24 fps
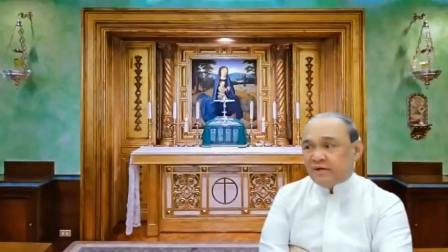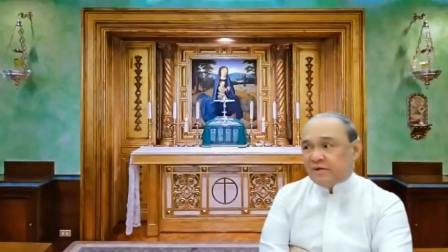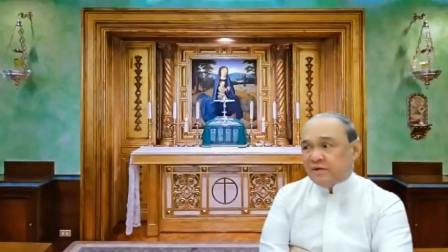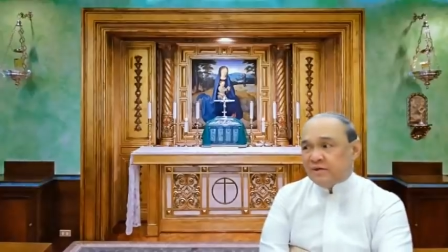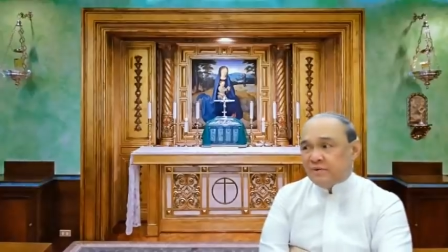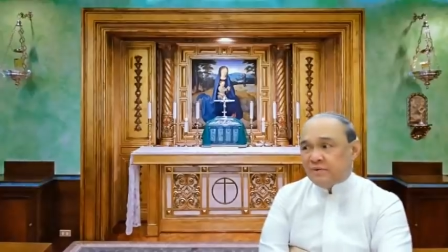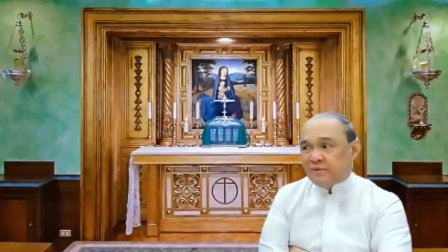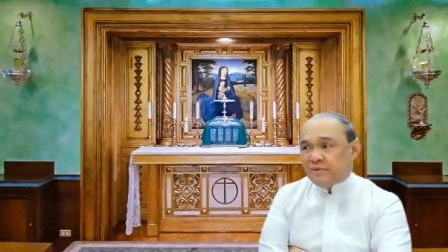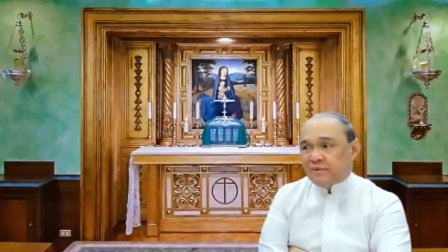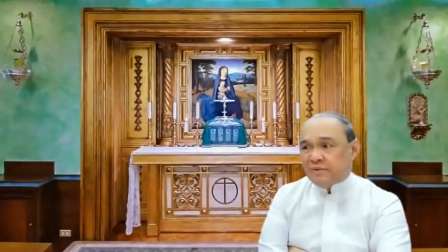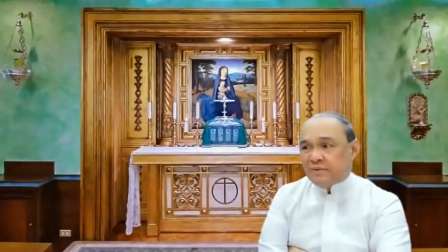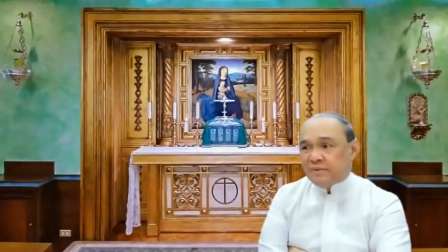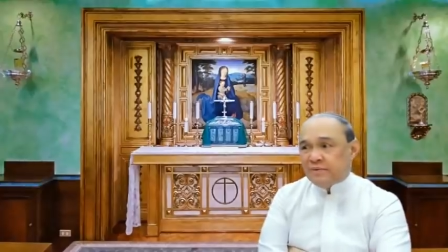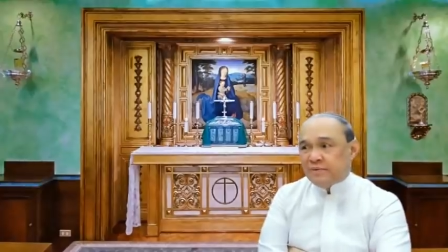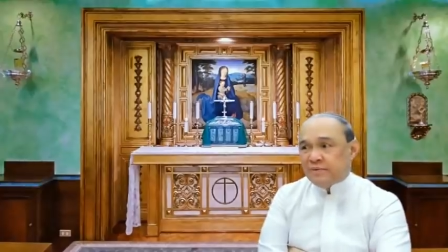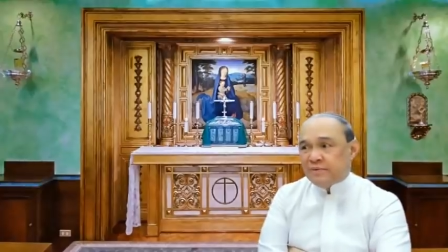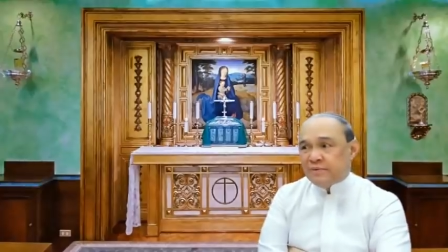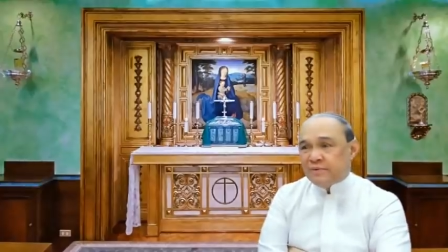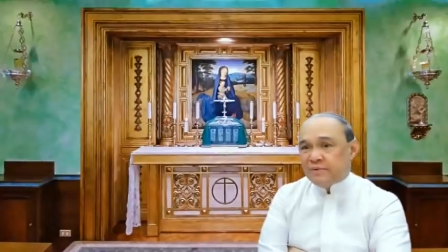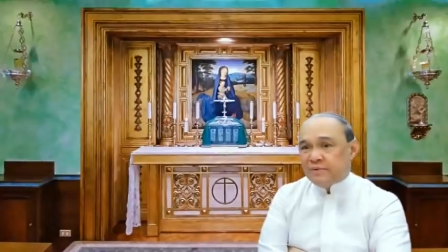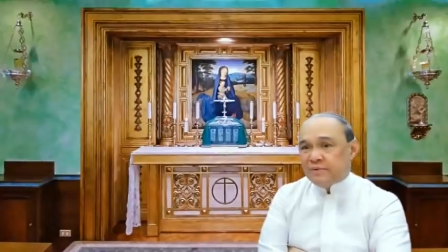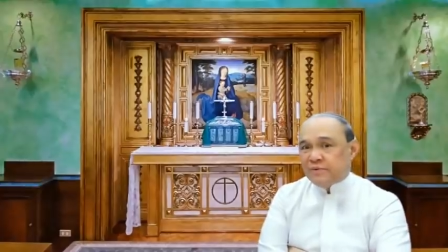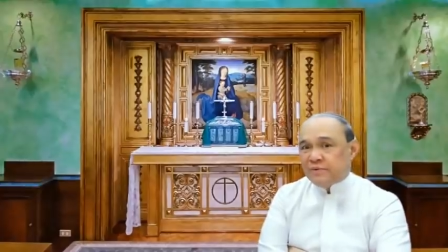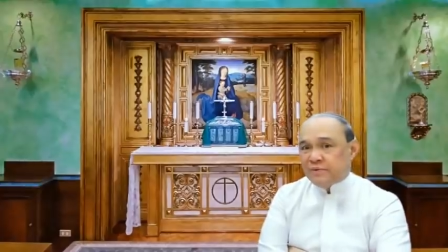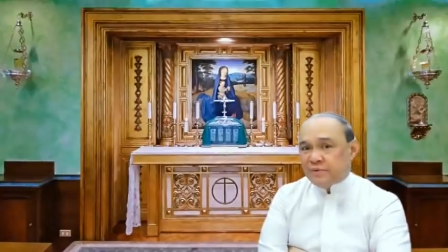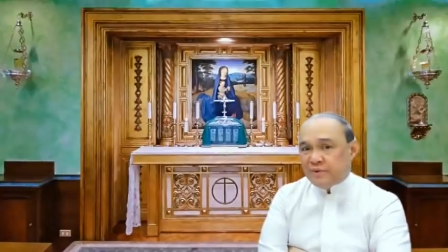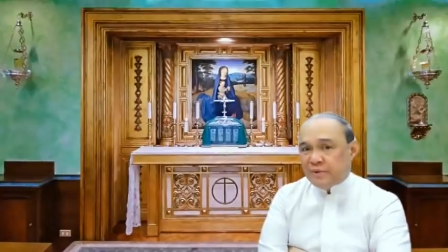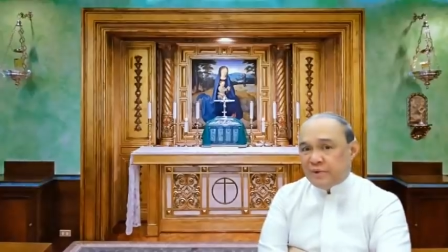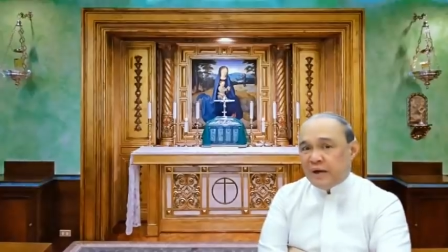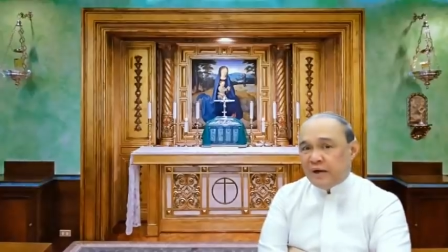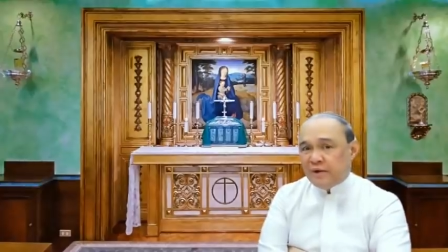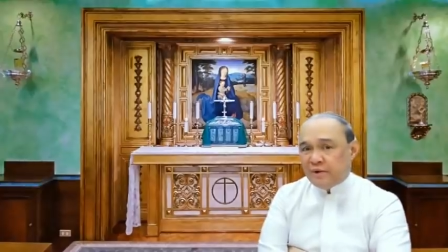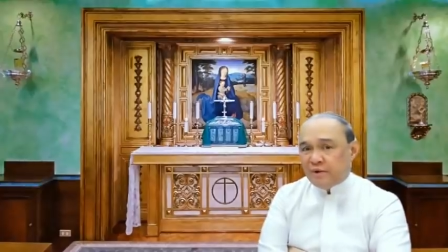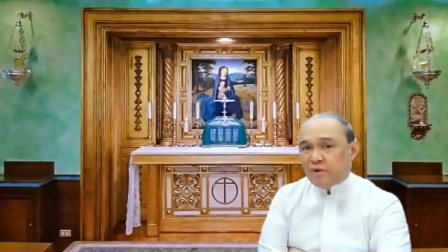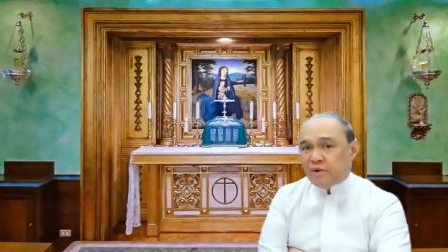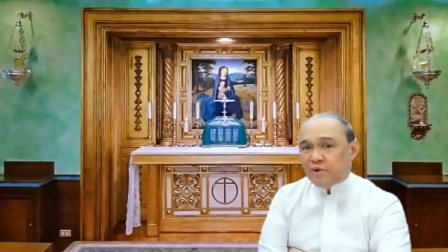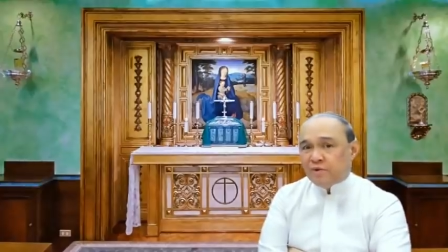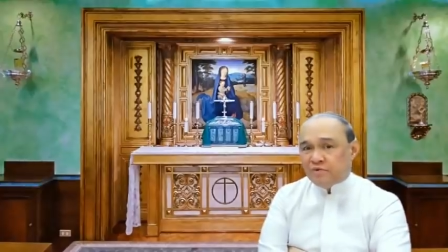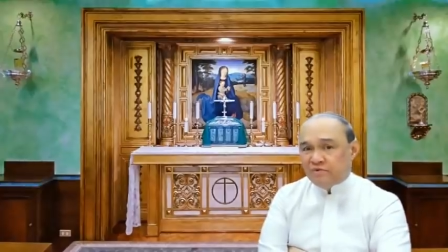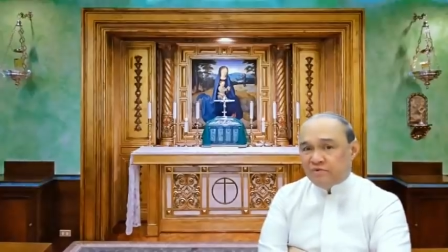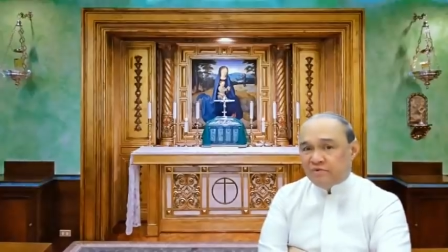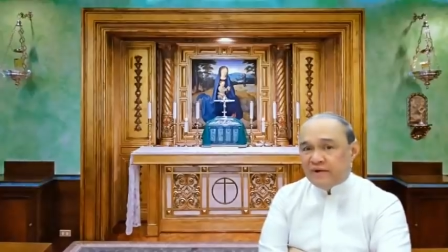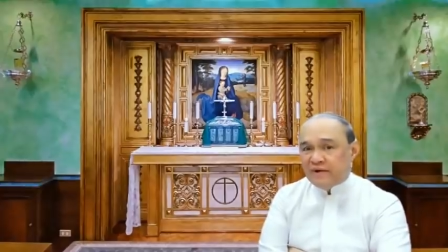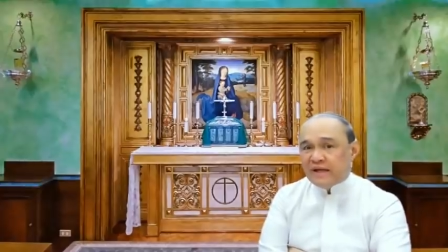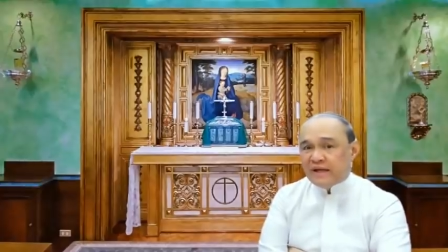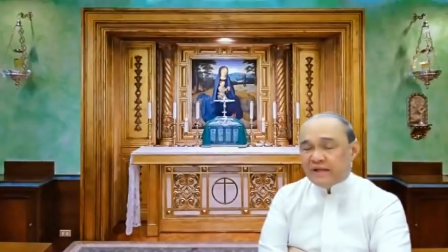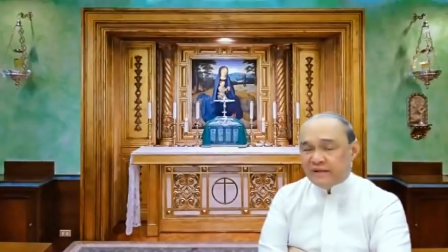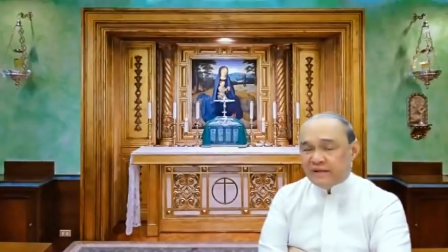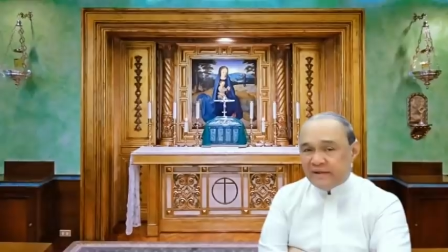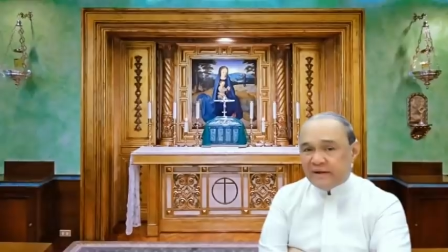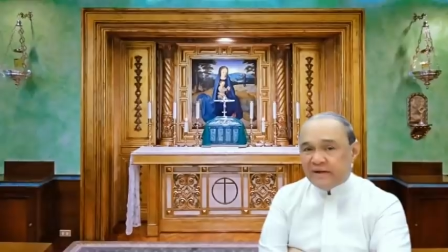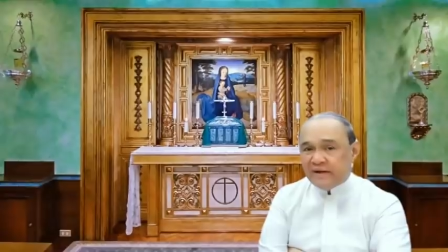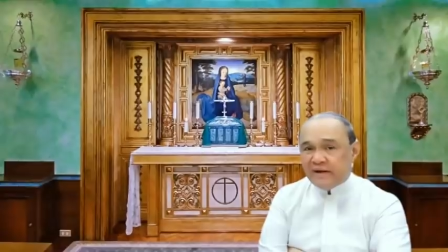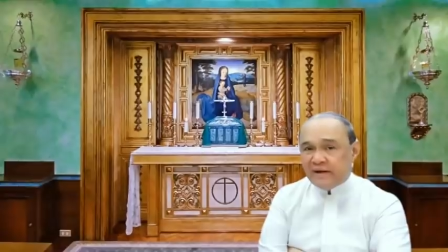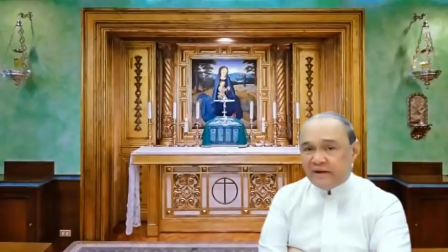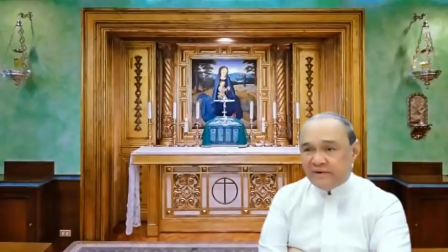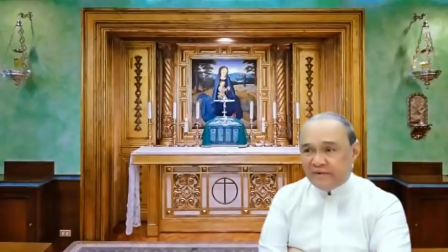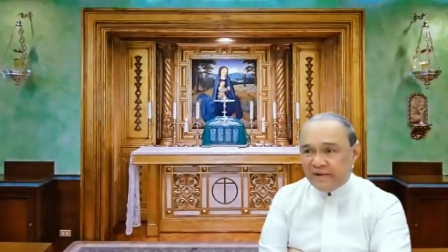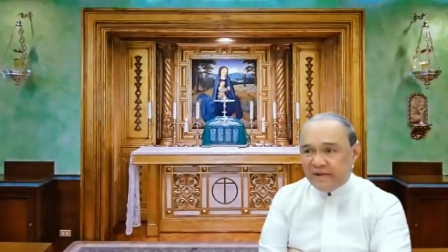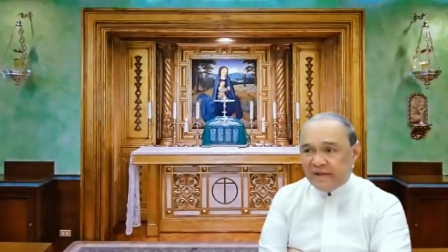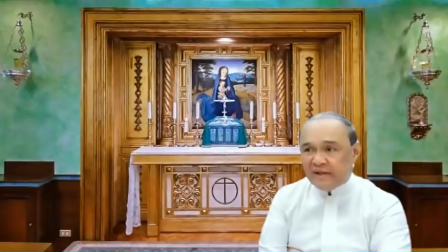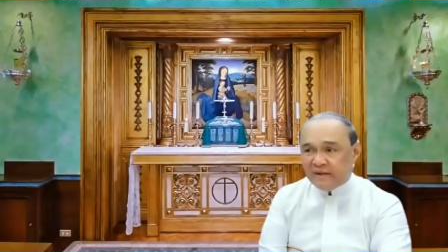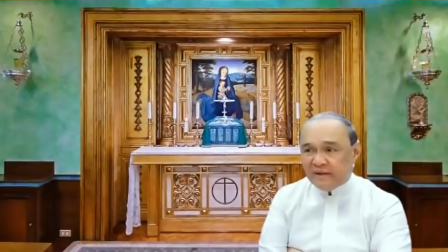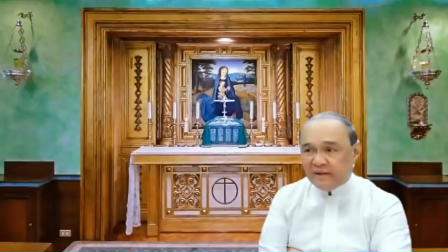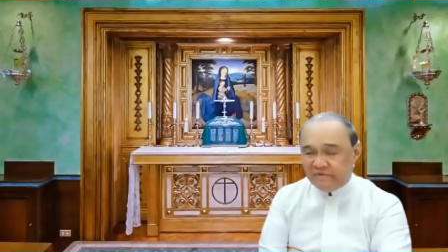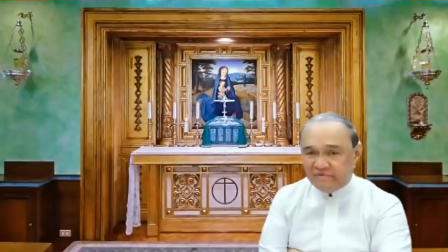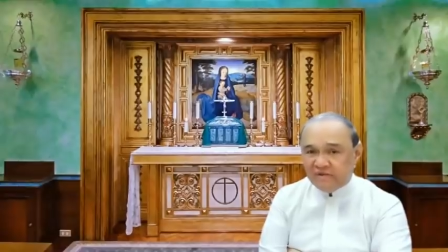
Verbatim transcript: Oh, are you going to find there a real